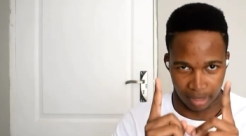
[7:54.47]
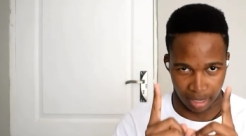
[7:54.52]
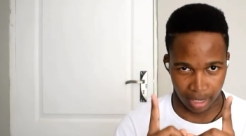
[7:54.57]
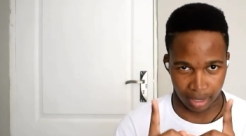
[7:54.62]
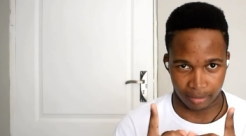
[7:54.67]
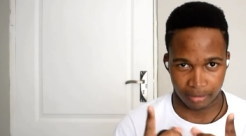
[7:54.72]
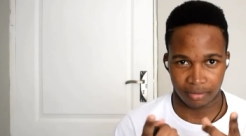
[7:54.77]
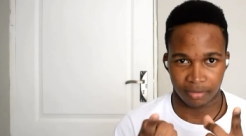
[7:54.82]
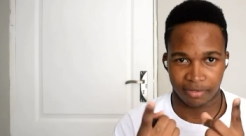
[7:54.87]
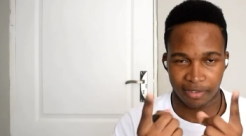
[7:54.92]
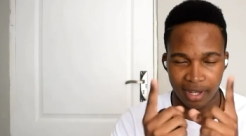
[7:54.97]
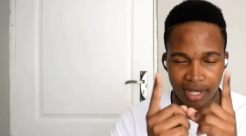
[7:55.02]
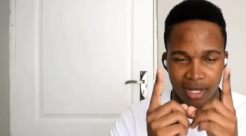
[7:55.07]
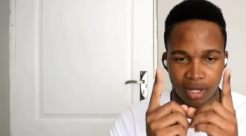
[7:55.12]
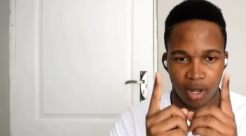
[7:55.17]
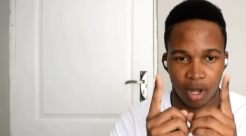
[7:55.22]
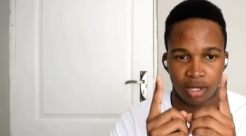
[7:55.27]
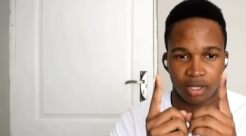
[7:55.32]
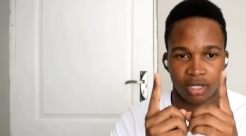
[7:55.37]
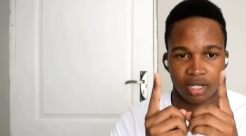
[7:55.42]
a fairly
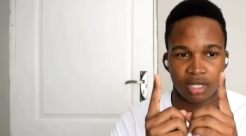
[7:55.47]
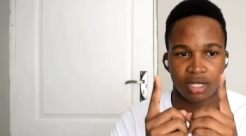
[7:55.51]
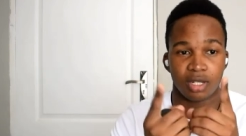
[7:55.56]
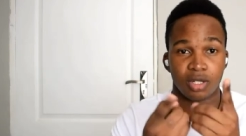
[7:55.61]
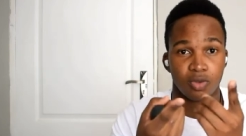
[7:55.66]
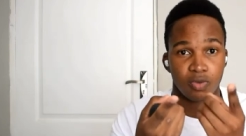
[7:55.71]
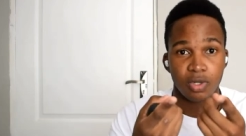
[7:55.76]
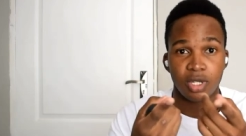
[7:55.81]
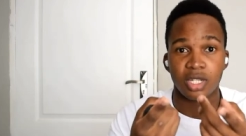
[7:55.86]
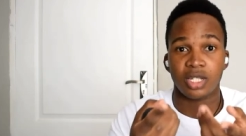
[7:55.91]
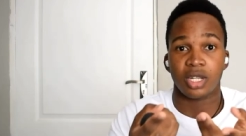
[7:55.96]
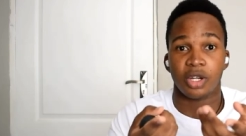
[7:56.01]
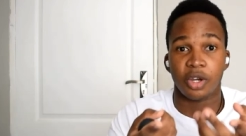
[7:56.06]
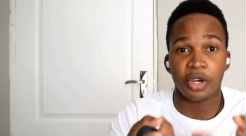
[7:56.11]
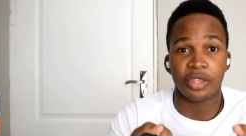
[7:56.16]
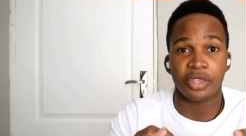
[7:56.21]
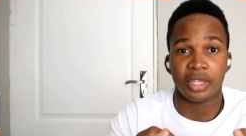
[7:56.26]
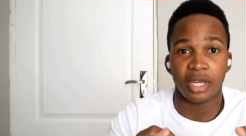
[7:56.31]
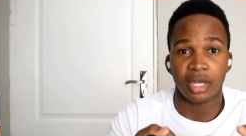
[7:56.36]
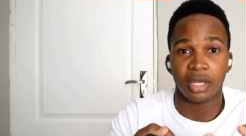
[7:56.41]
long distance, which is a
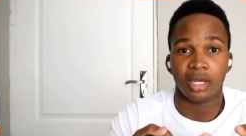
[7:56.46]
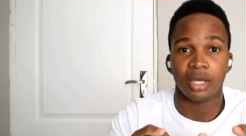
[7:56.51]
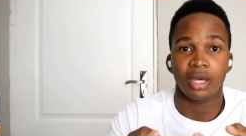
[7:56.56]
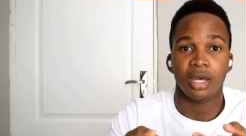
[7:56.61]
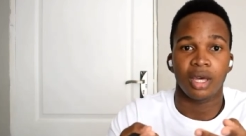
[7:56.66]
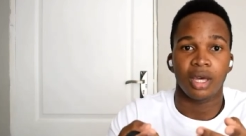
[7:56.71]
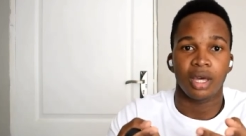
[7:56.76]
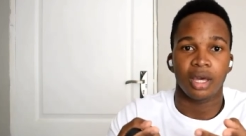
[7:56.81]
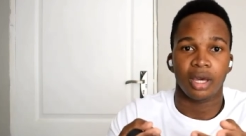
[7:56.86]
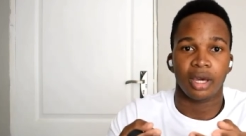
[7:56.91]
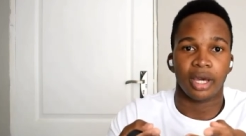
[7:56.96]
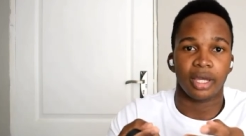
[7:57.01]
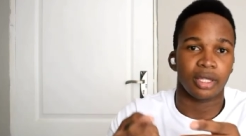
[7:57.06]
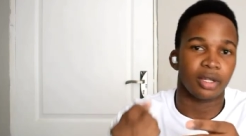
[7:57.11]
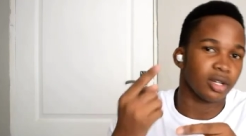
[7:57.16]
good thing, right?